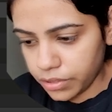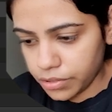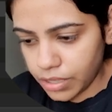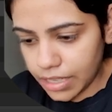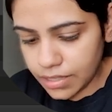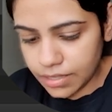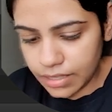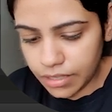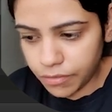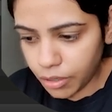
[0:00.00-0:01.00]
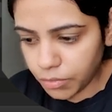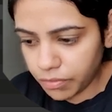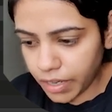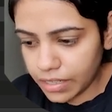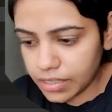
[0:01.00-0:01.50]
So let's see from the
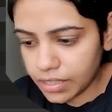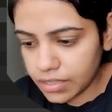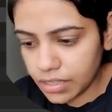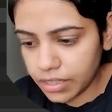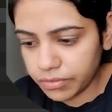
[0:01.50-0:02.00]
final result